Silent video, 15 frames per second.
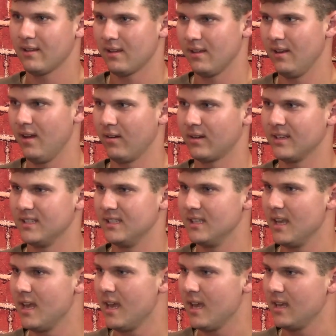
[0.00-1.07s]
because
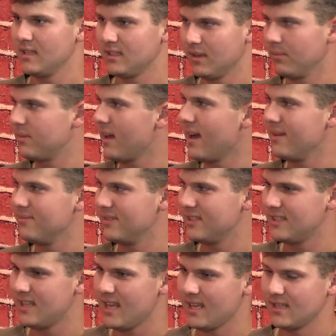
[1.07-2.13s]
sometimes
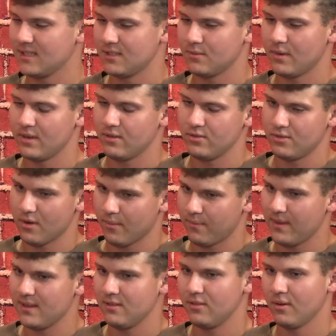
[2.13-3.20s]
things when you
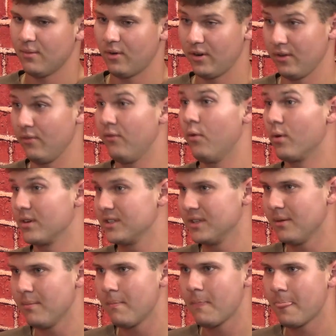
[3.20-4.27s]
jump into them or you force
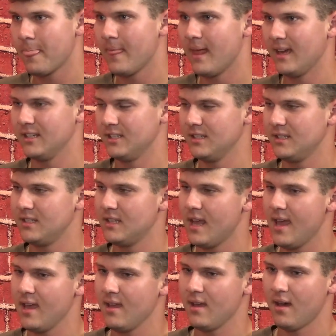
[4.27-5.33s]
them, I should
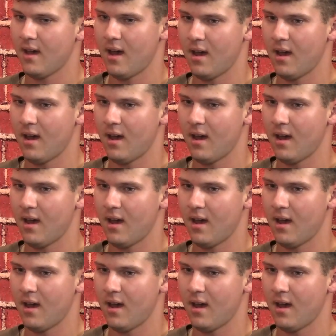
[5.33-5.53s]
say,